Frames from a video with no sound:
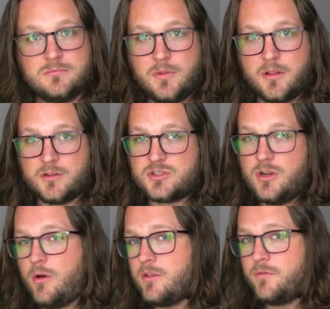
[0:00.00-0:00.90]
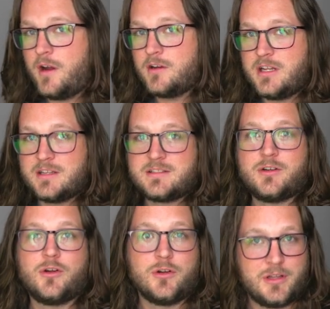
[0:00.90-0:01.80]
There's no other fire tanks that are
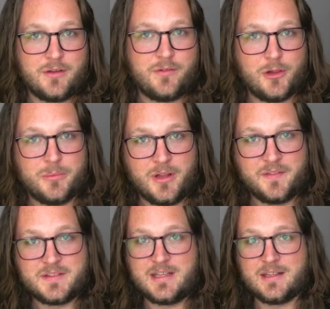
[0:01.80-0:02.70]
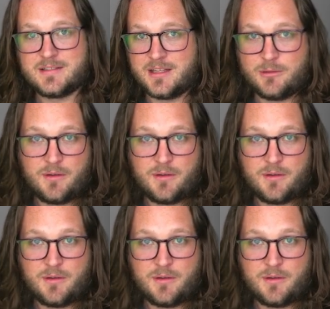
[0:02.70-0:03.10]
currently available on the CN side that we